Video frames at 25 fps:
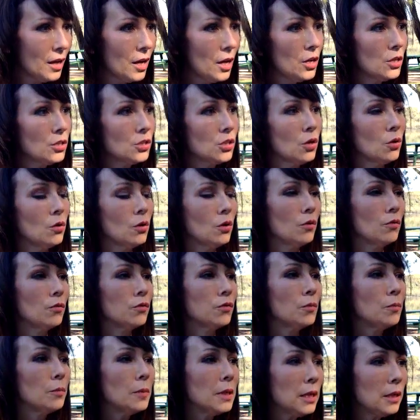So
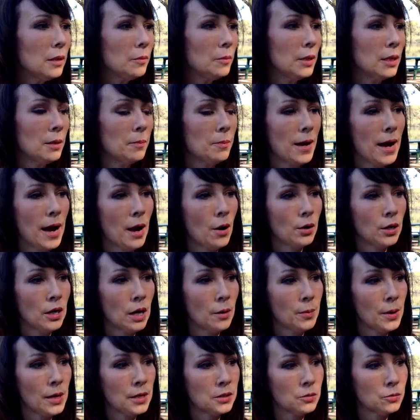for me, being powered
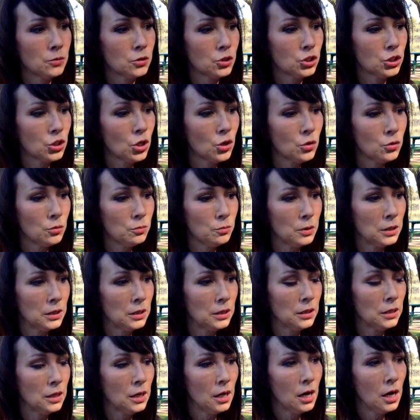up has shown me
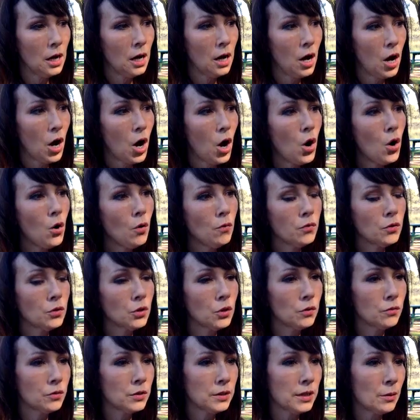over and
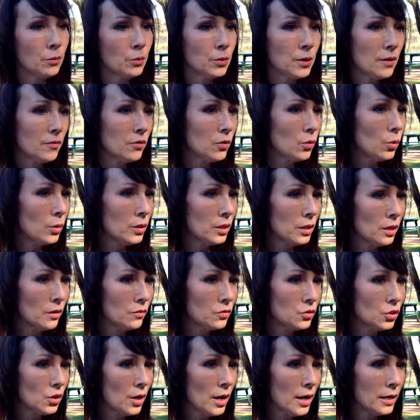over again with everyone that I've
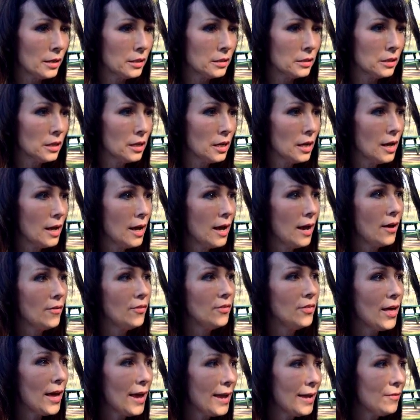trained.
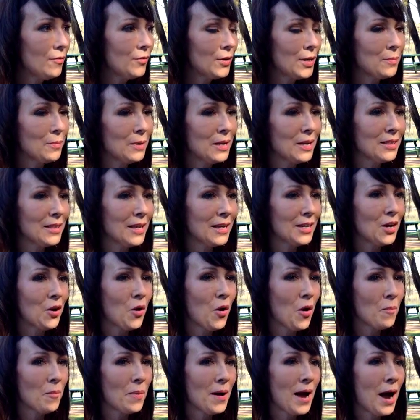They ring me and they go,
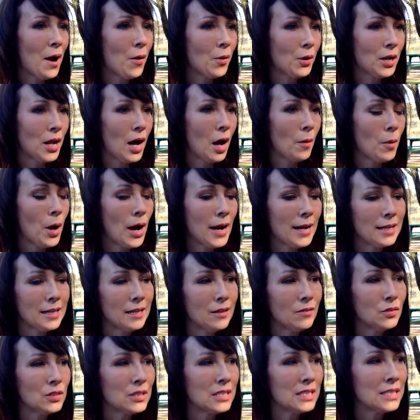I'm powered up. I can
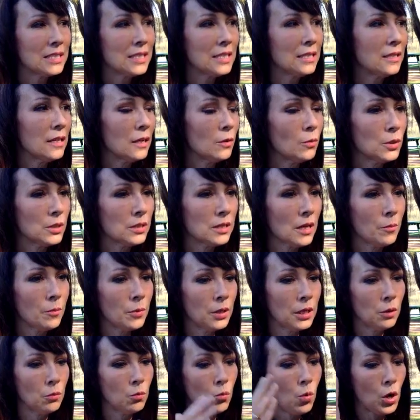even sit there with
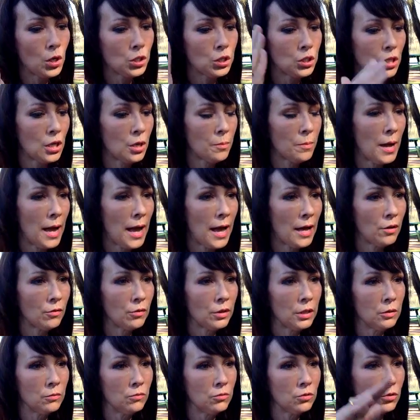somebody and watch their
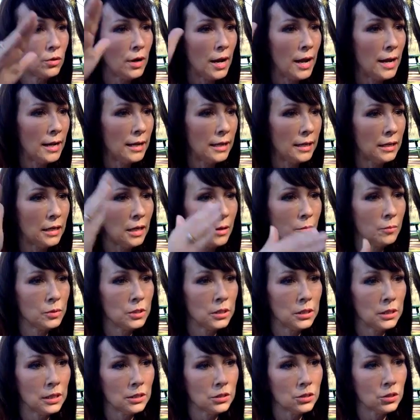battery draining and
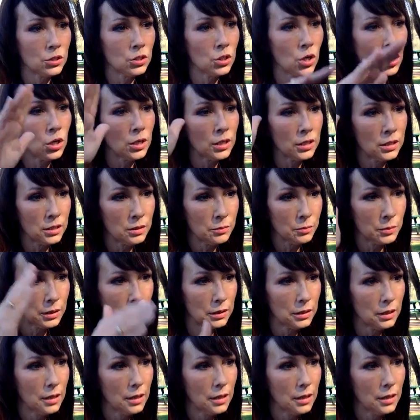emptying as they're talking to me.